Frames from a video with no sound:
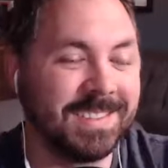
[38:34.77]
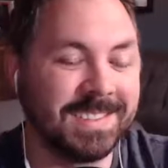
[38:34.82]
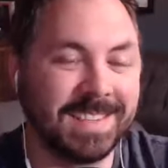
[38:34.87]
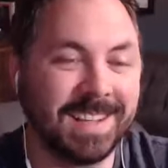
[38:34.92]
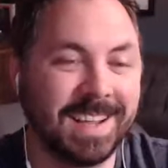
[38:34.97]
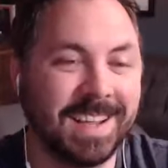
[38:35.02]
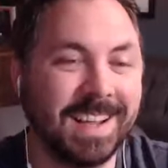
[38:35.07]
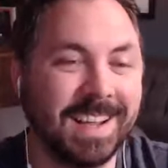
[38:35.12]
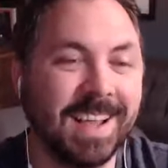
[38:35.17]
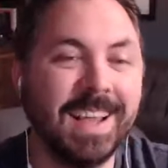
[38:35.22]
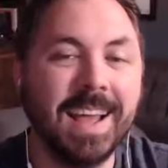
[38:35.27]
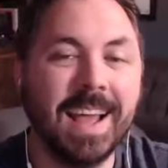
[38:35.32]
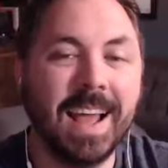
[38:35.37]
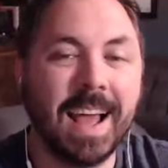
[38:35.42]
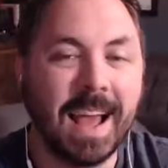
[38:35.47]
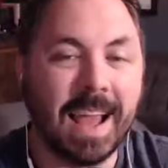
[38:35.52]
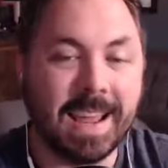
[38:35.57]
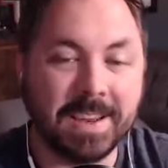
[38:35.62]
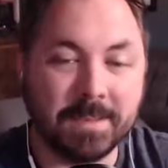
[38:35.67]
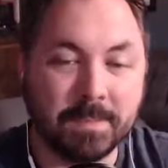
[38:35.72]
It was like
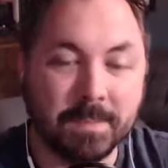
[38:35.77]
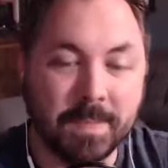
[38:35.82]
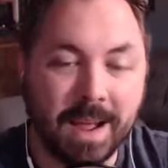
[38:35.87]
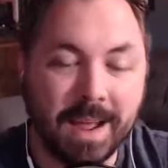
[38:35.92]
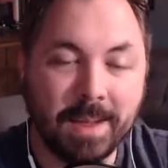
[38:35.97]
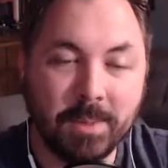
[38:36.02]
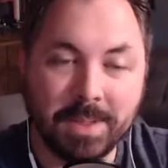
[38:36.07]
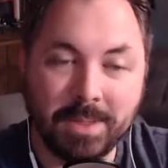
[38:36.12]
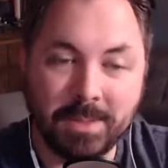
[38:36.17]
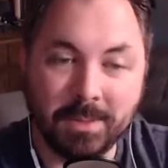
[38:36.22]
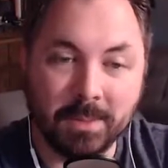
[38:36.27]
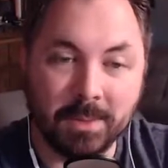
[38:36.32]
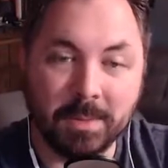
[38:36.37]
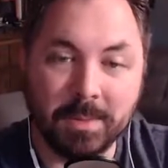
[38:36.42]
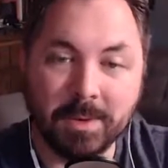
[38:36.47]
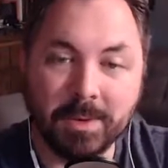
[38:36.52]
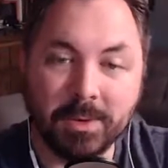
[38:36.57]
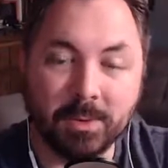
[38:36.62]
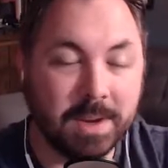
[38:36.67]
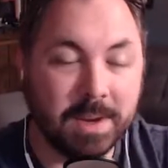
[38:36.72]
I went through
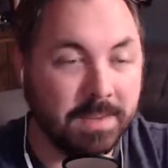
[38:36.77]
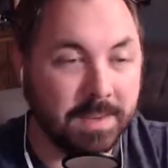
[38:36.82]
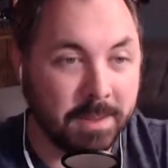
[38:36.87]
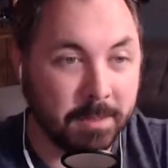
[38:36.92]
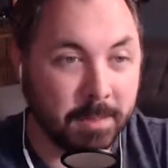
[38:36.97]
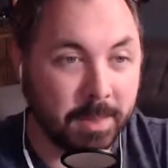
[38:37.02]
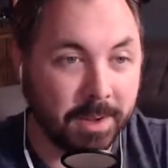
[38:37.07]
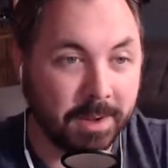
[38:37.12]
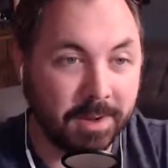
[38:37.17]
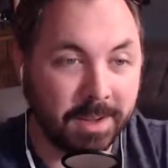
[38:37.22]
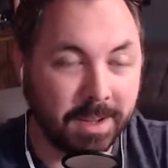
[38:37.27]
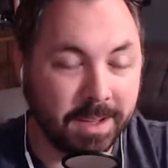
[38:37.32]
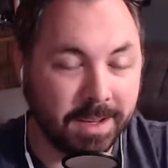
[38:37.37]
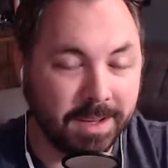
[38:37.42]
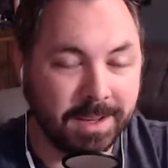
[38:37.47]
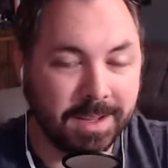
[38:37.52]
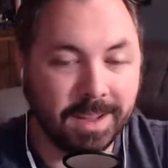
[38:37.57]
a grieving period.